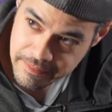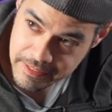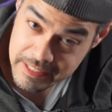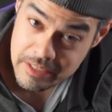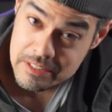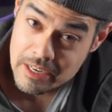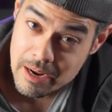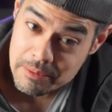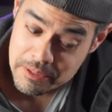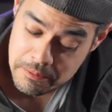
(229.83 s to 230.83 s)
the sound
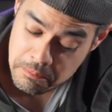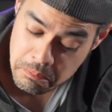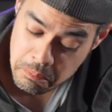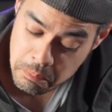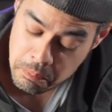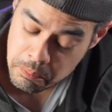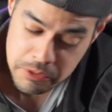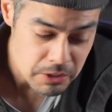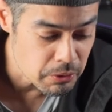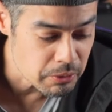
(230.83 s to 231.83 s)
stopped.
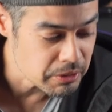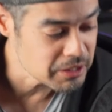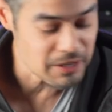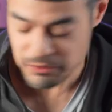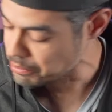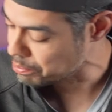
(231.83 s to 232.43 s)
So it definitely